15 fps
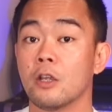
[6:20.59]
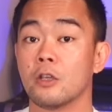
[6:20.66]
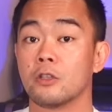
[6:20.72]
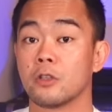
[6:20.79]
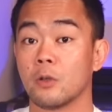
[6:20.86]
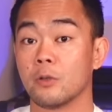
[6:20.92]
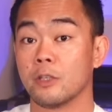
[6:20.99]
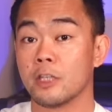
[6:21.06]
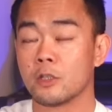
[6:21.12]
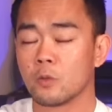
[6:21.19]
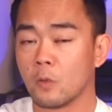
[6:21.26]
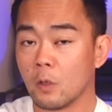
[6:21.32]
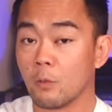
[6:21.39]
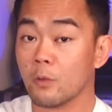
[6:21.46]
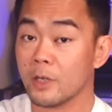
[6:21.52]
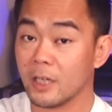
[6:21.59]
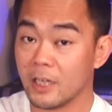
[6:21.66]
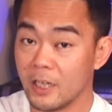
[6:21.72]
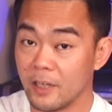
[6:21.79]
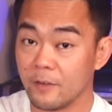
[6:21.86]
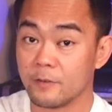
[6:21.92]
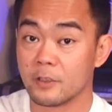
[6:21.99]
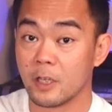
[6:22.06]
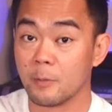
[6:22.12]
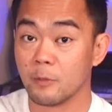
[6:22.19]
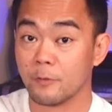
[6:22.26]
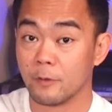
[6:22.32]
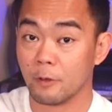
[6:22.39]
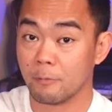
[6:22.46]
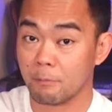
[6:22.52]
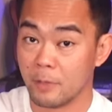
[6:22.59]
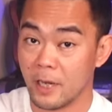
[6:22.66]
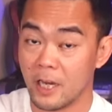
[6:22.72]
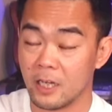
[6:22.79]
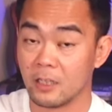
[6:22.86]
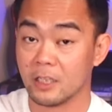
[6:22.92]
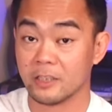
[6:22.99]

So this will relieve some of your pain,